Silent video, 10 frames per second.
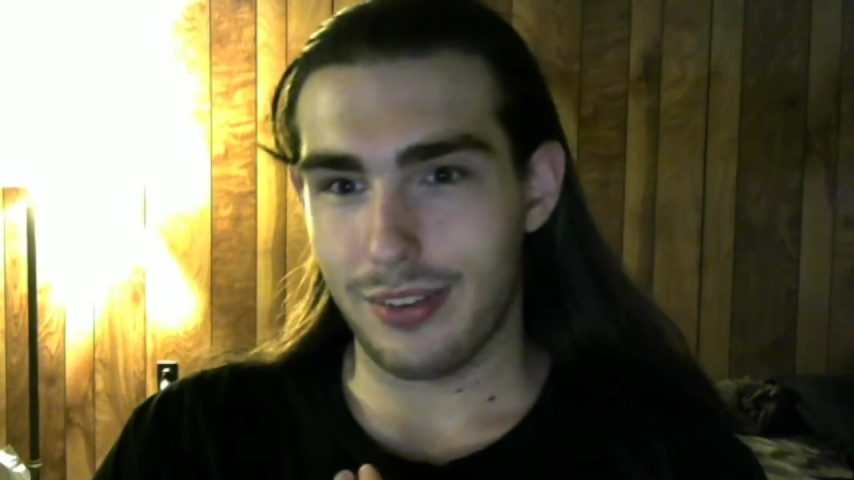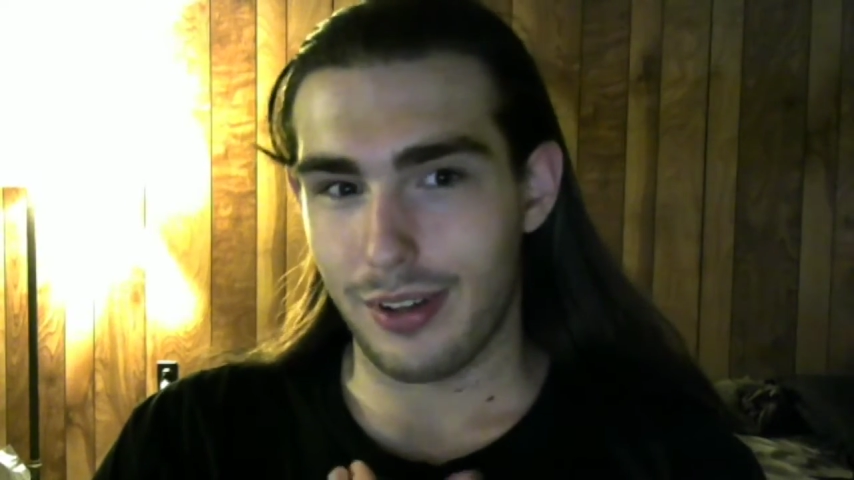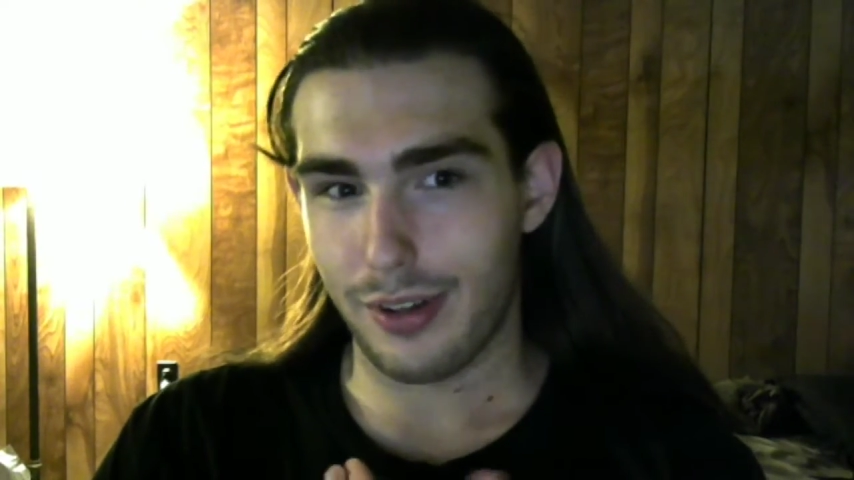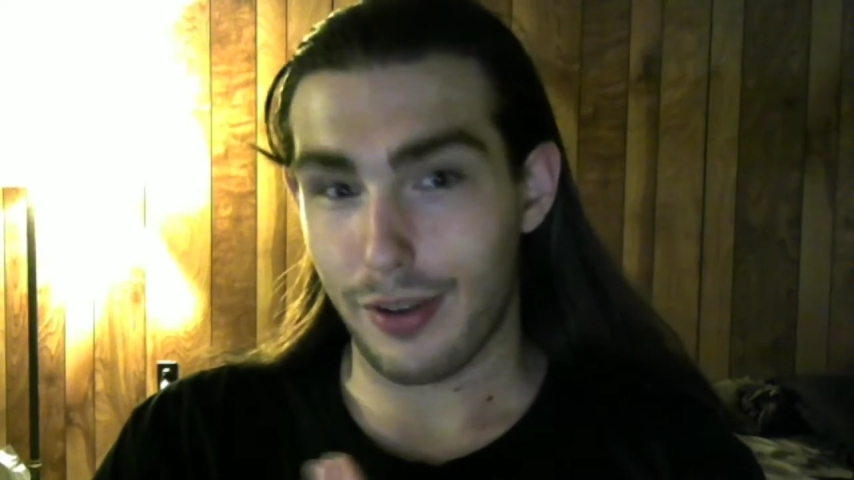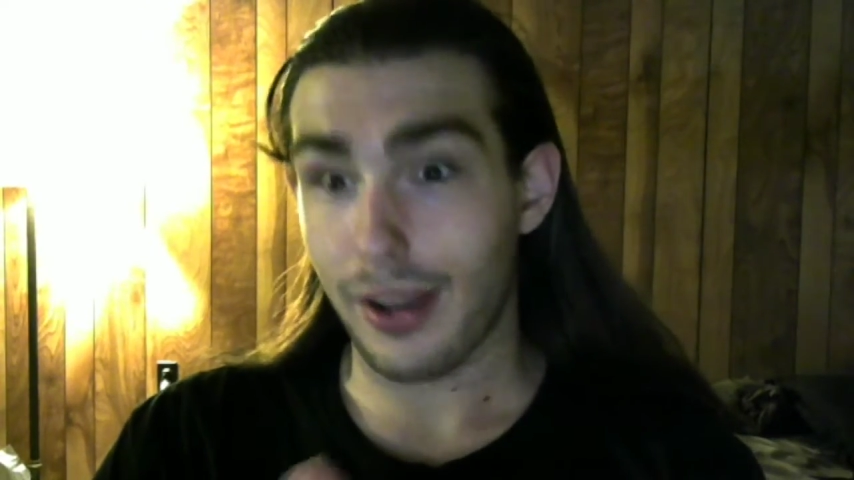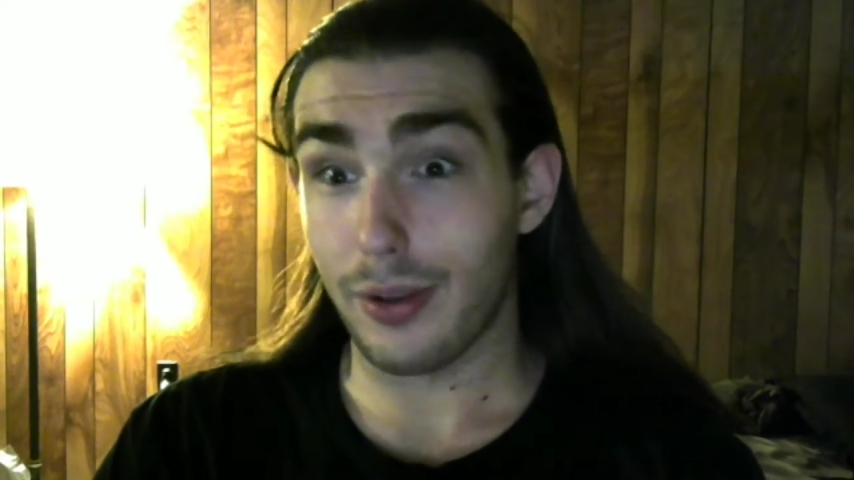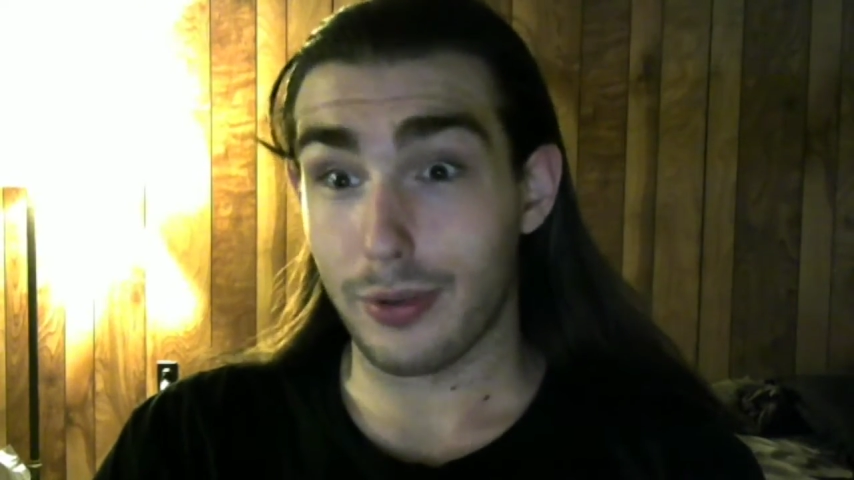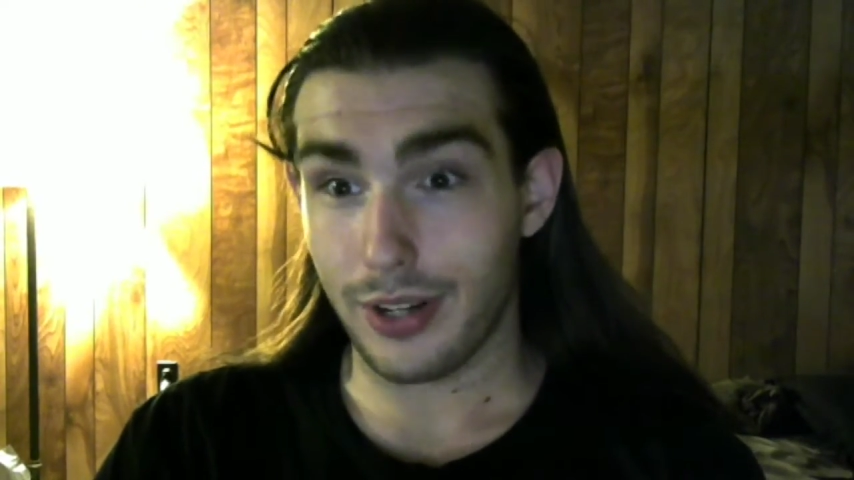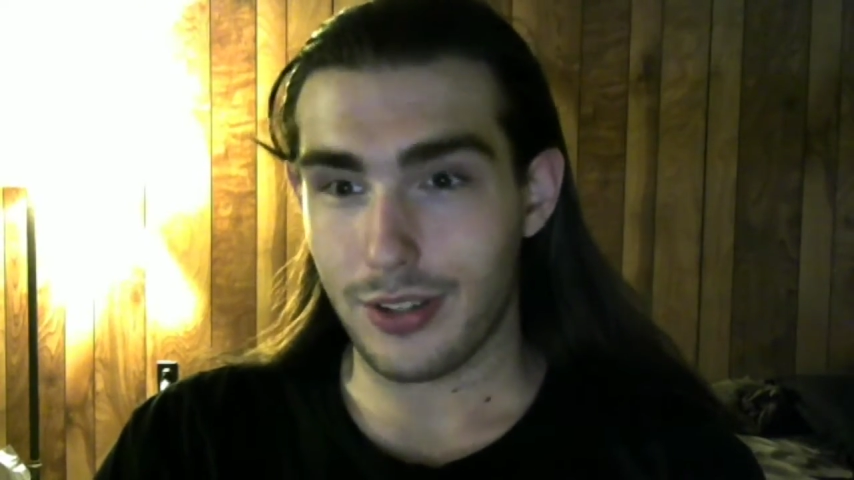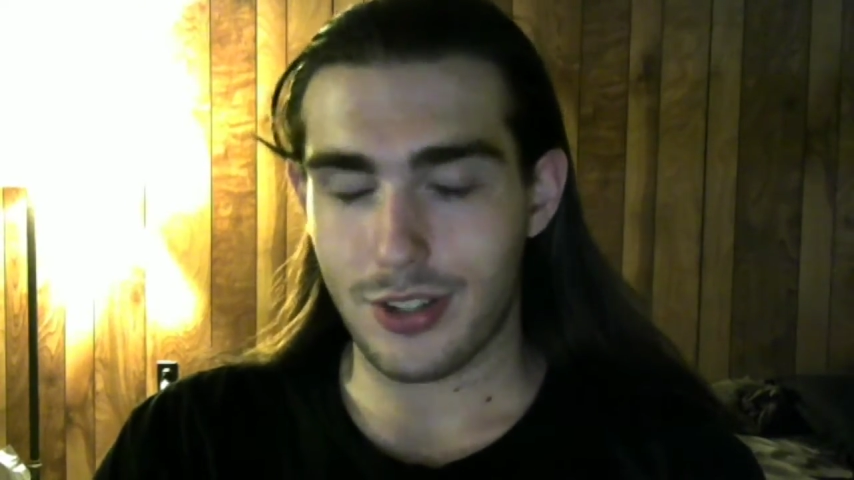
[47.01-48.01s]
of Halo
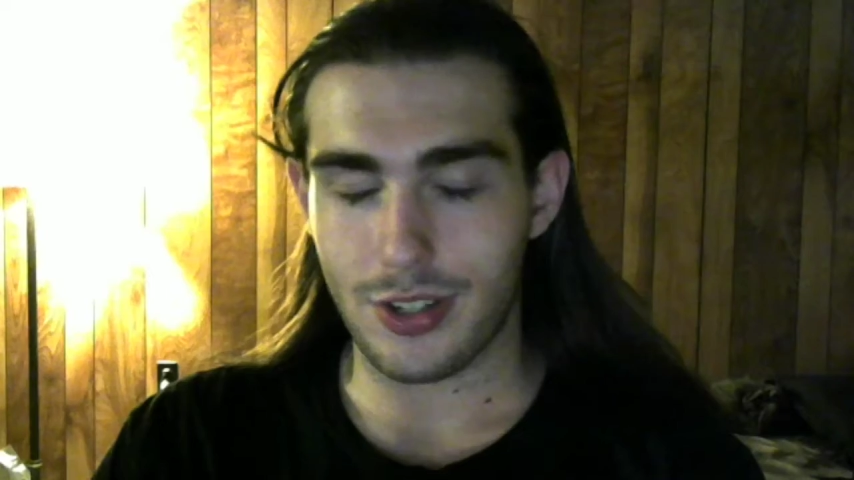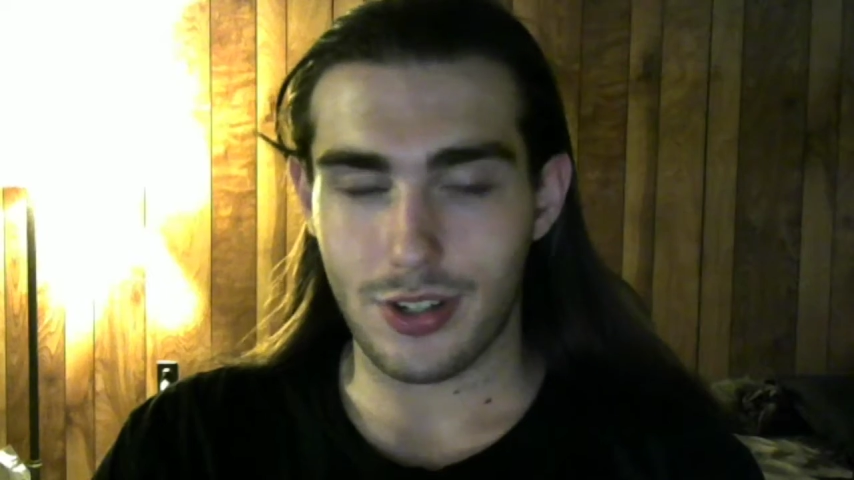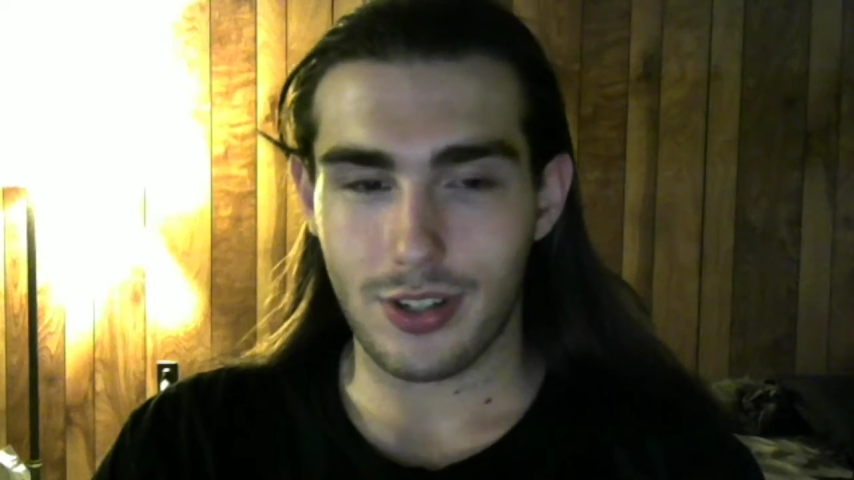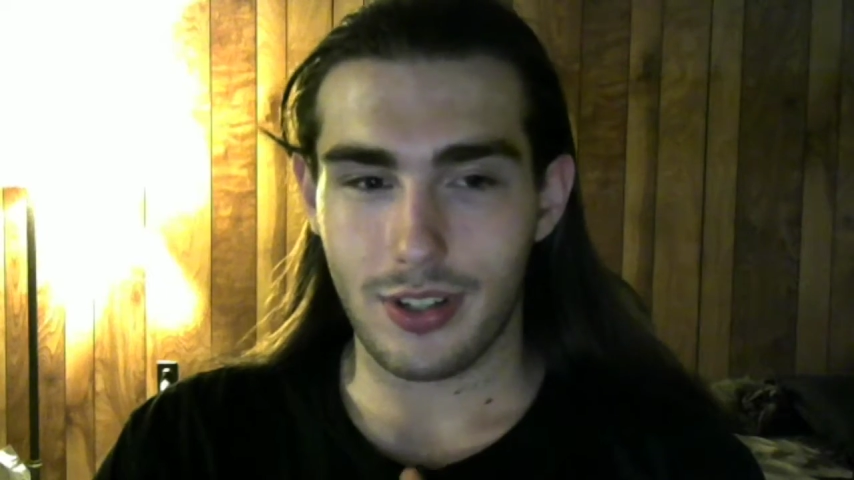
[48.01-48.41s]
Reach